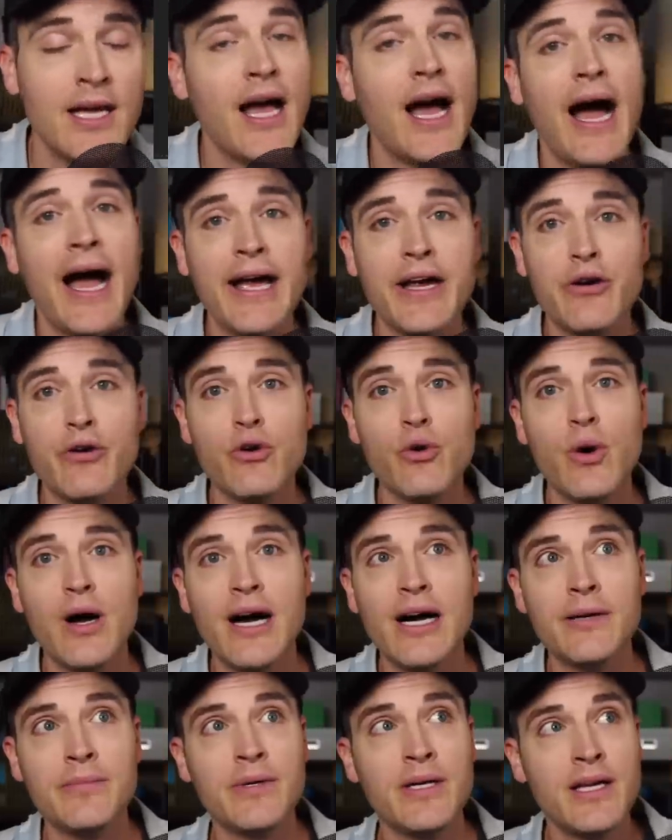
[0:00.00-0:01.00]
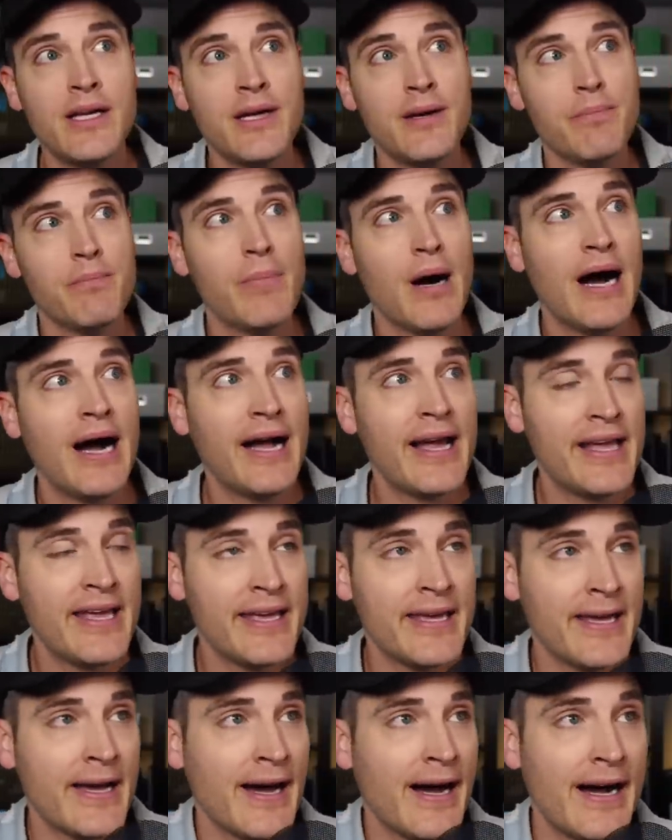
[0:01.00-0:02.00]
I grew up
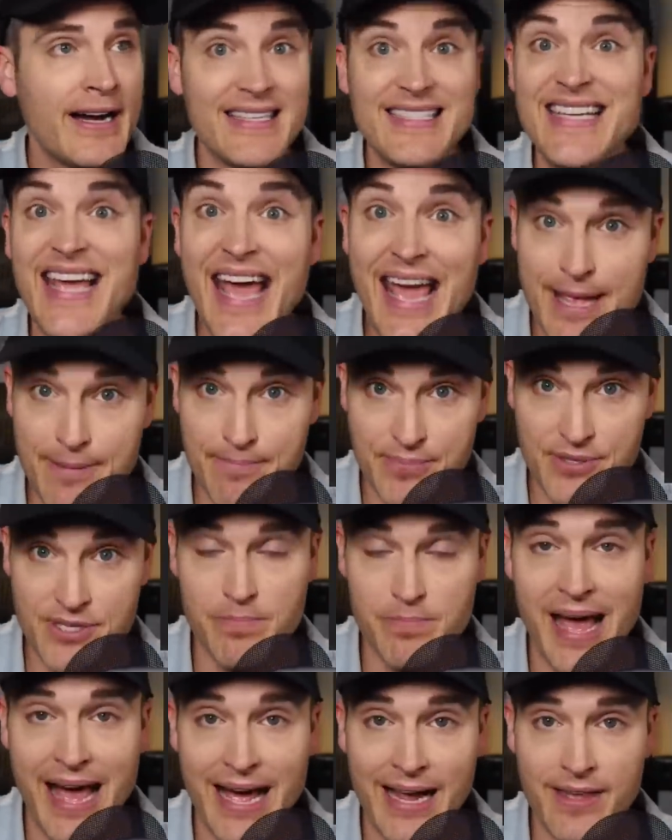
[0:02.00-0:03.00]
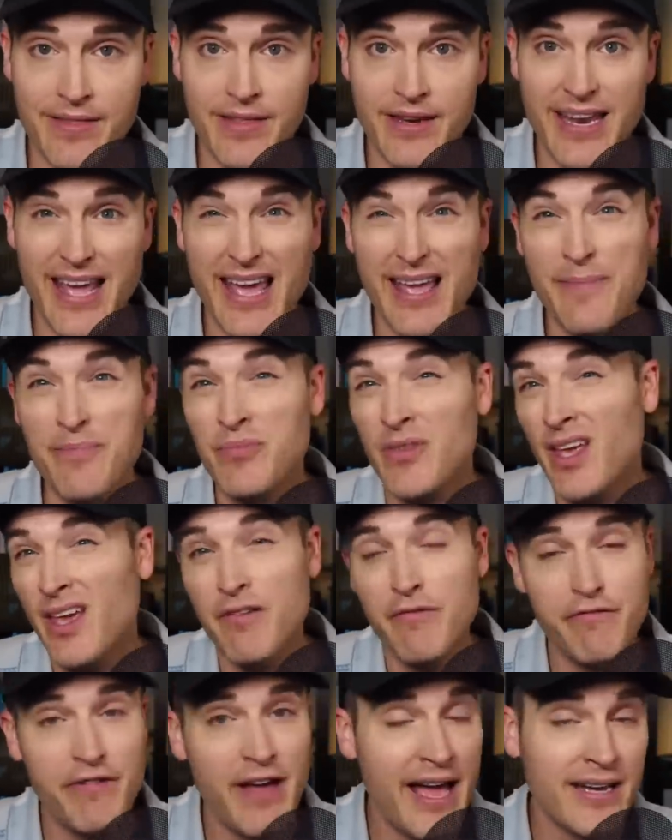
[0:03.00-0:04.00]
buying uh, tapes back in the day.
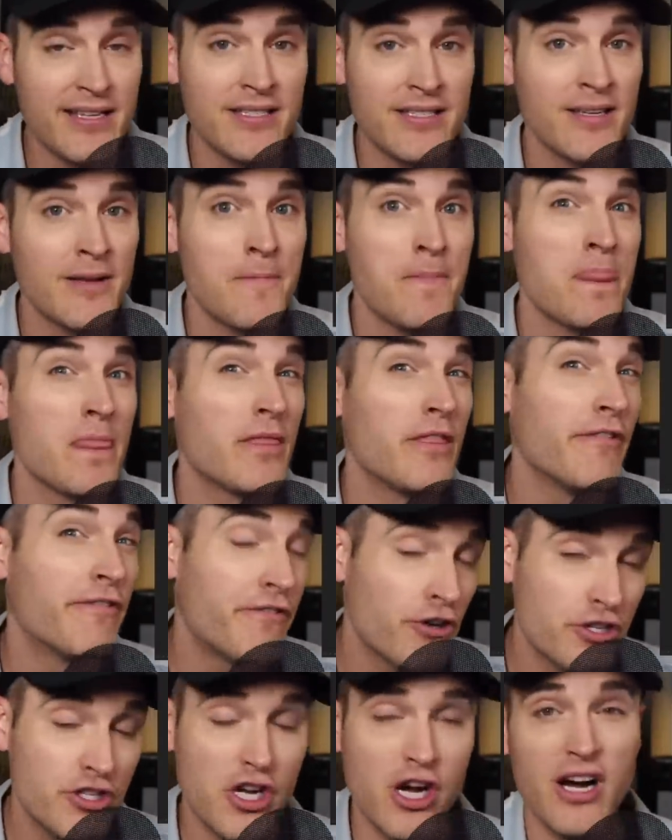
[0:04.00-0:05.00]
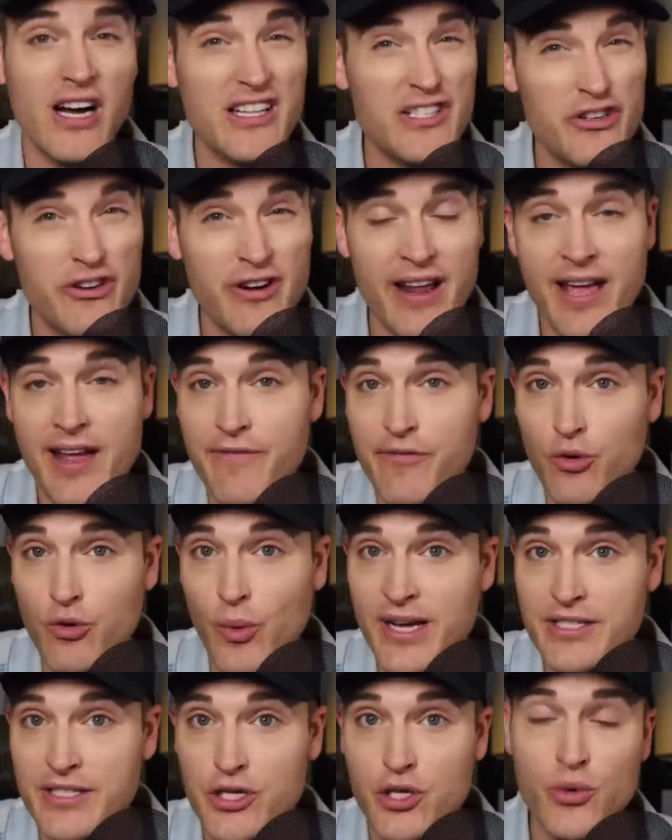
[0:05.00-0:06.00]
In fact, the first concert I ever
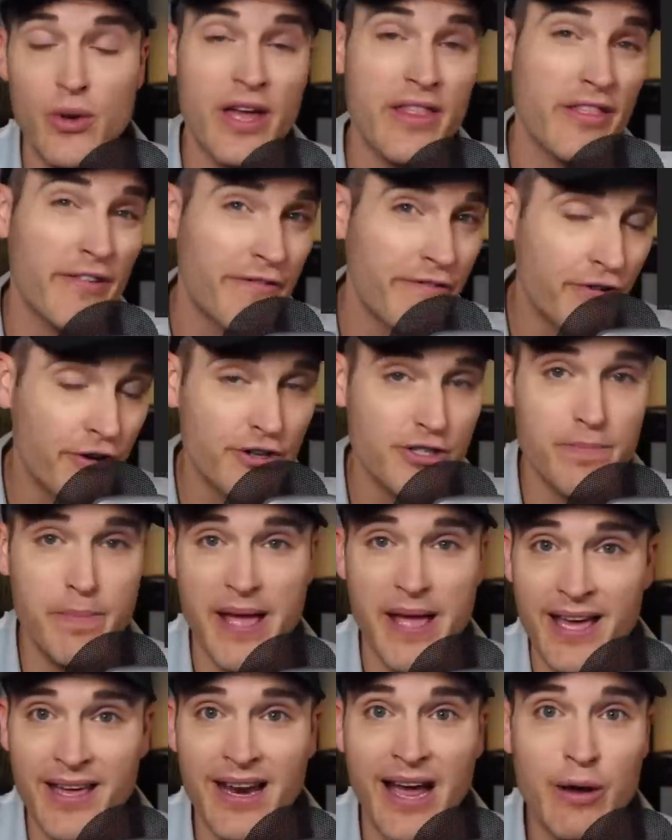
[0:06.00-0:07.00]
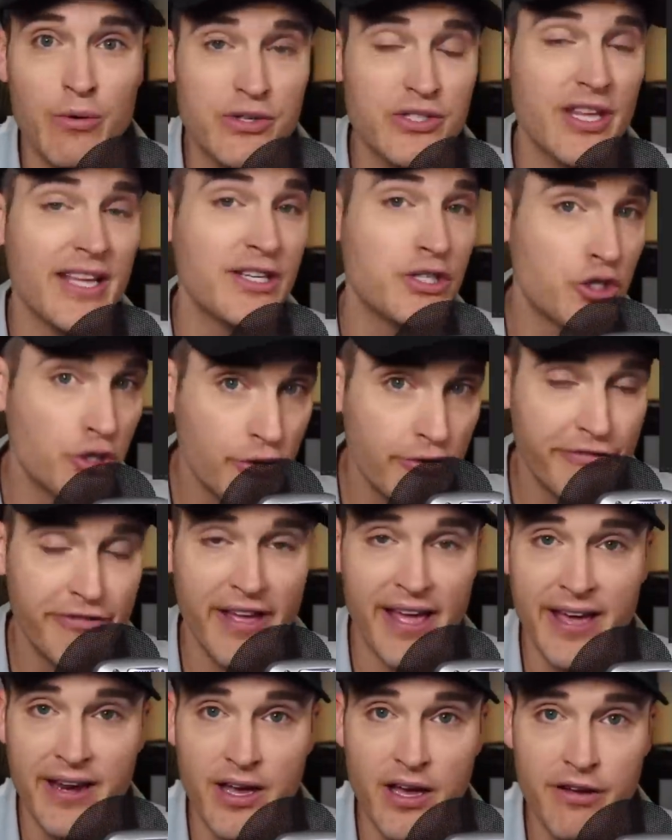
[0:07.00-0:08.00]
went to and the first band I was a true
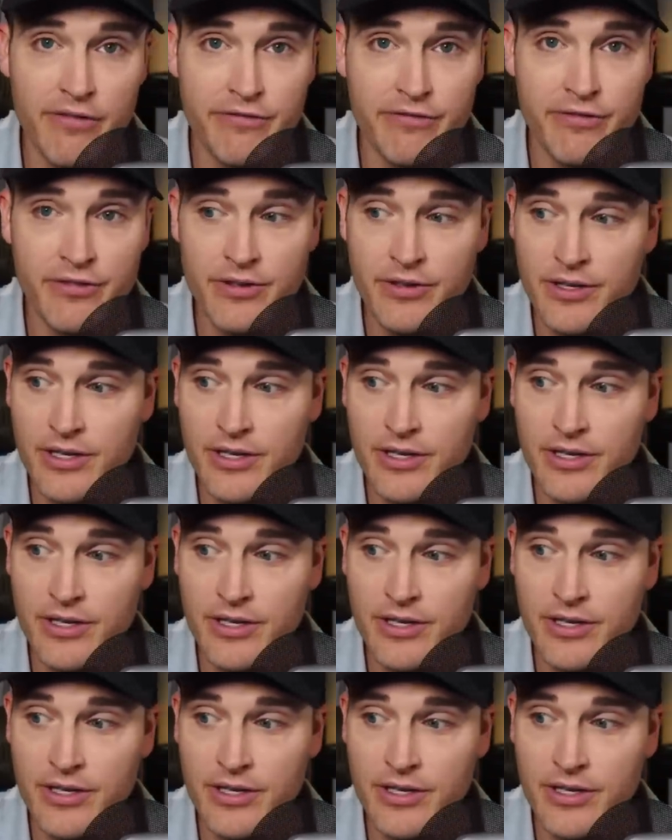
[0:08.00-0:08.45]
fan of